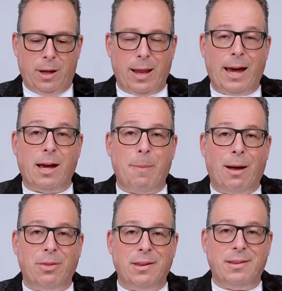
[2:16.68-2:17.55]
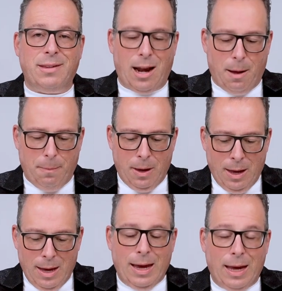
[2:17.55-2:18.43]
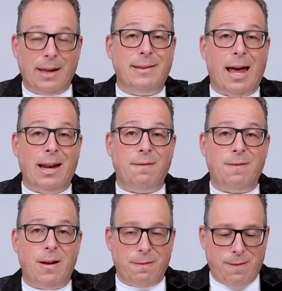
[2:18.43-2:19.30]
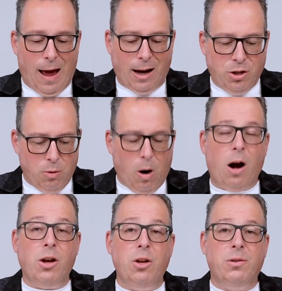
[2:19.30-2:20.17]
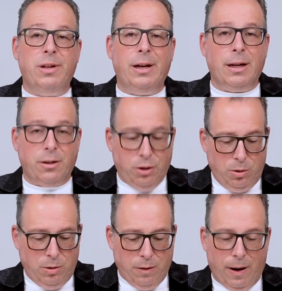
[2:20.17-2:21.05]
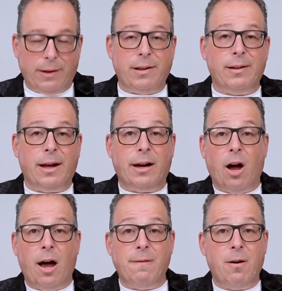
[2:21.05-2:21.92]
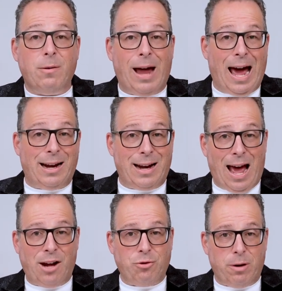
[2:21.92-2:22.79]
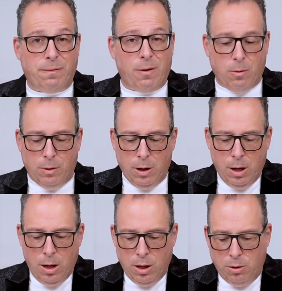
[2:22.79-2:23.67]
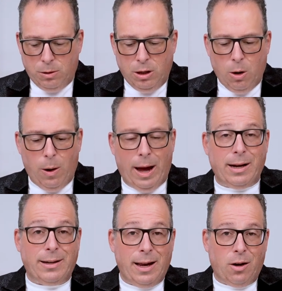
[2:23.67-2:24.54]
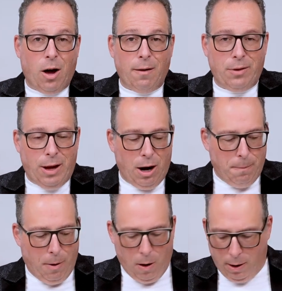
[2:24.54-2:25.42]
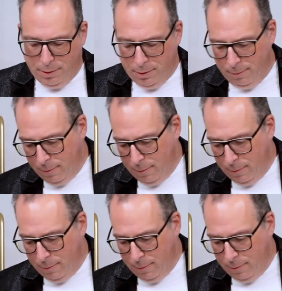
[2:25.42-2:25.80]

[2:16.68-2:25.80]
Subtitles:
like about this setup is that if in fact you are using 2 devices like an iPhone and an Android phone, you can go ahead and take off the AirPods